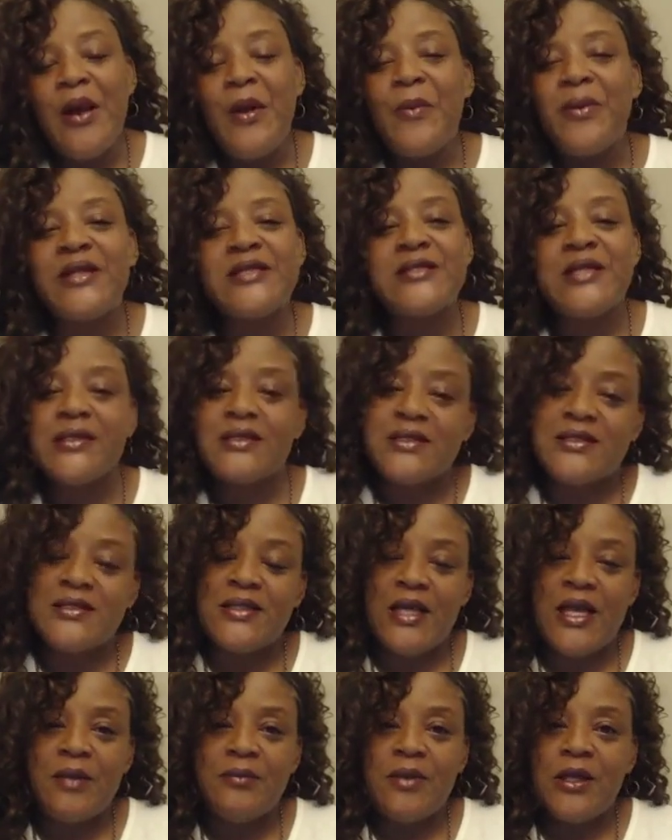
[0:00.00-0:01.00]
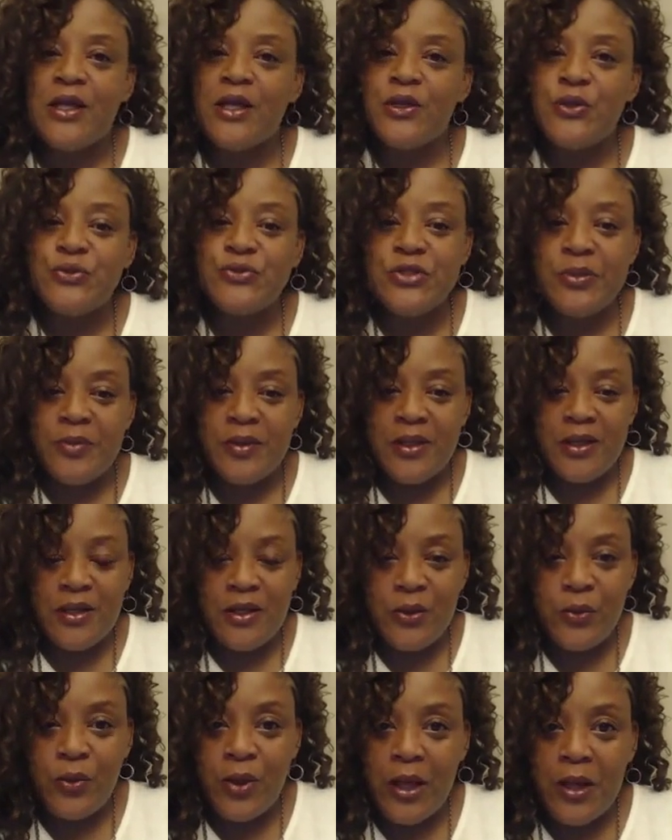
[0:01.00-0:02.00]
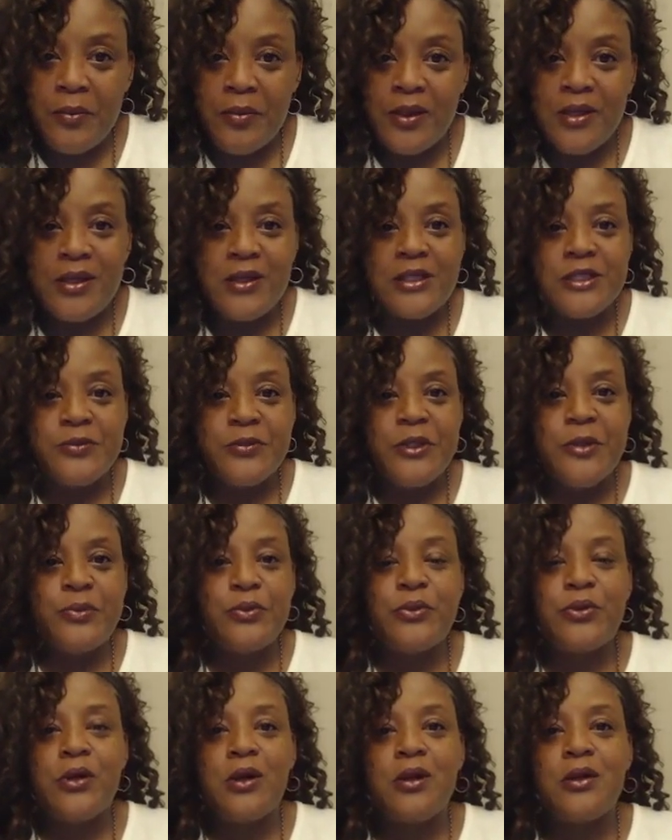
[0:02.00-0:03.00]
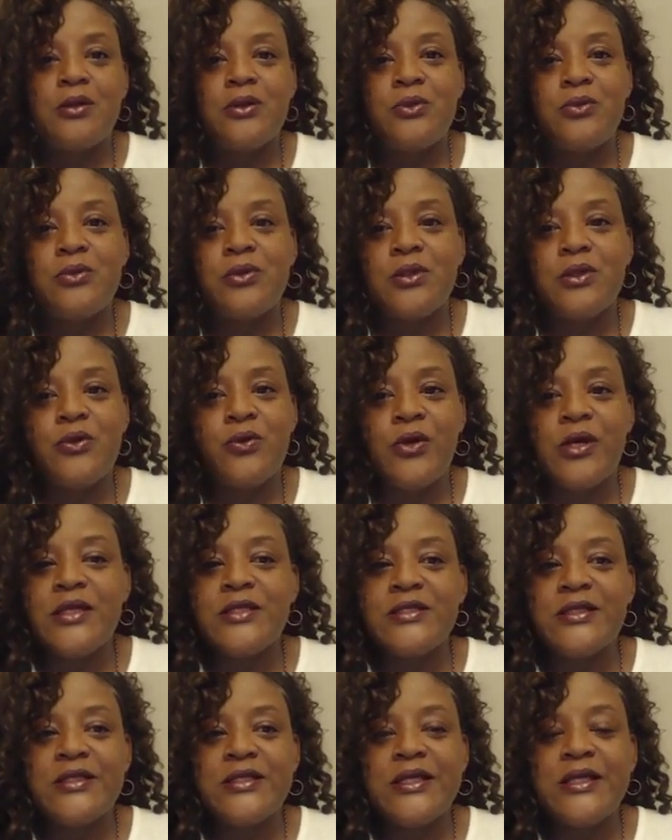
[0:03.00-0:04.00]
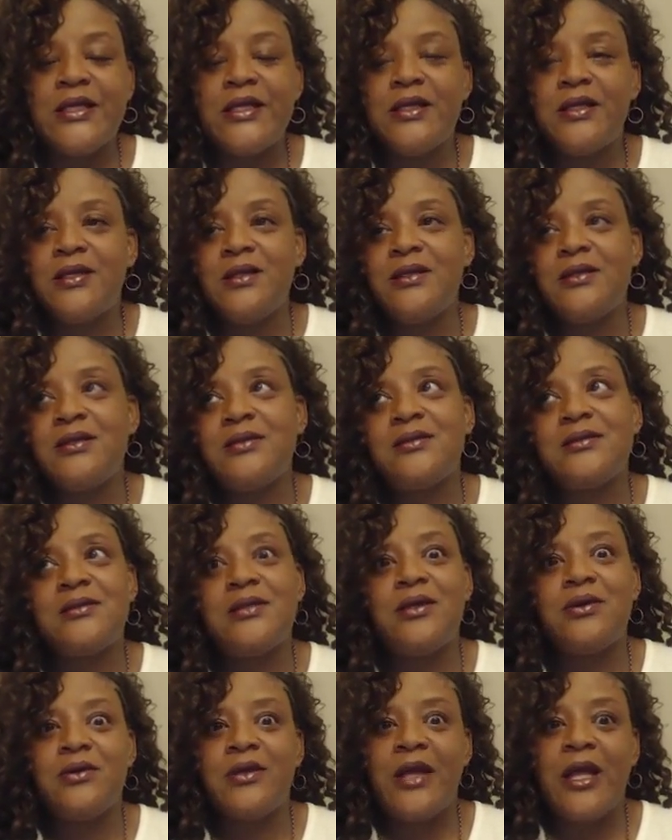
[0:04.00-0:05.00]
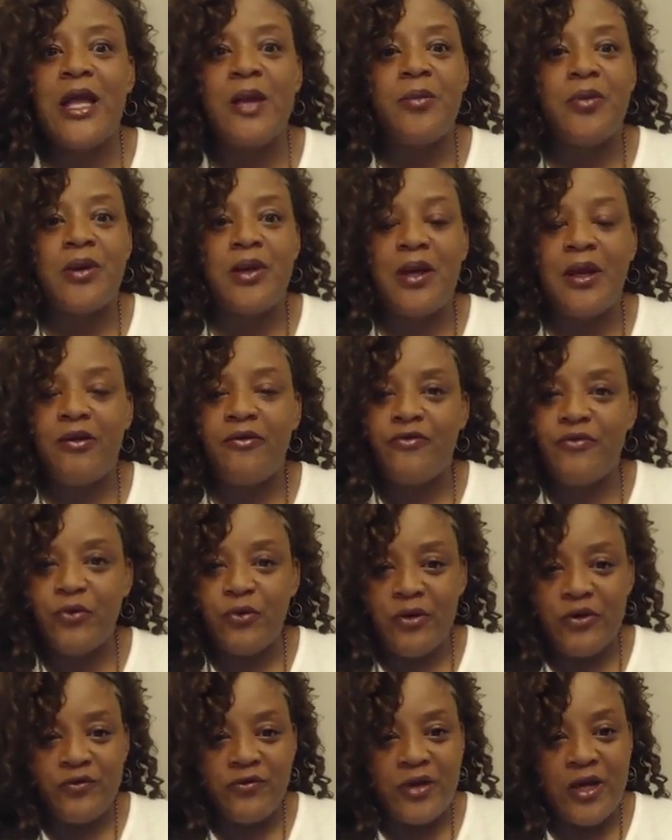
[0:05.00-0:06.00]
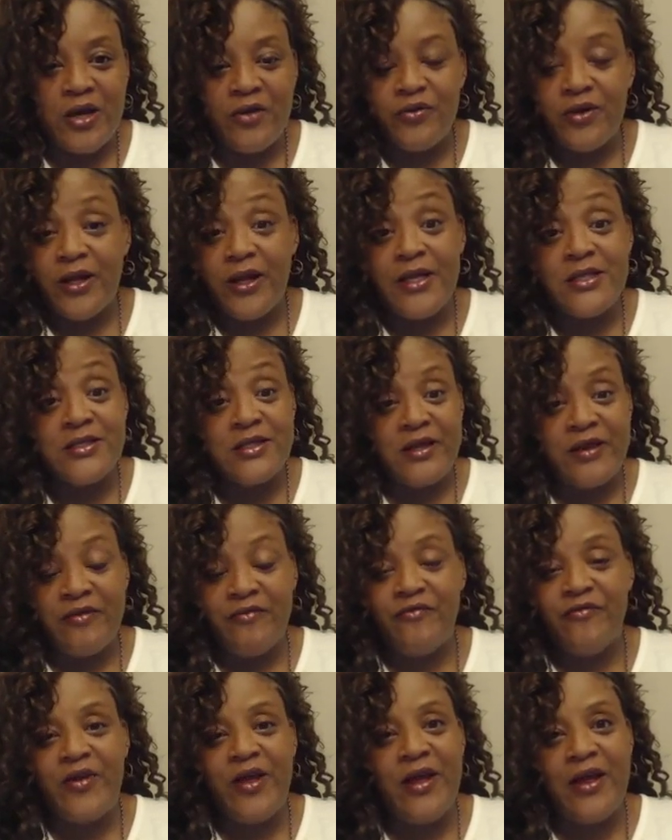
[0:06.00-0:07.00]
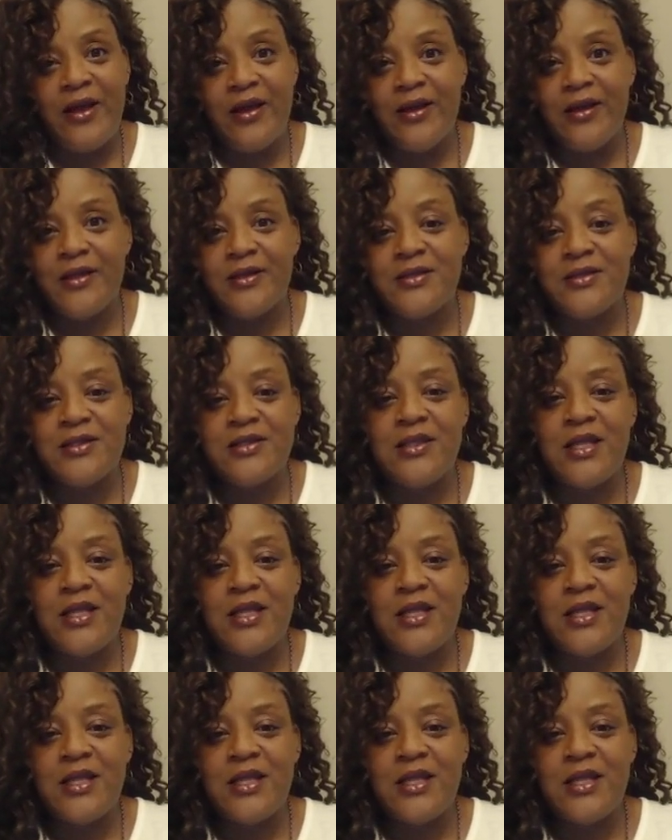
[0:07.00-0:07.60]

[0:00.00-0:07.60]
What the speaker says: But it's not the same like it used to be anyway because people are doing crazy things. They're camping out 4 and 5 days in advance.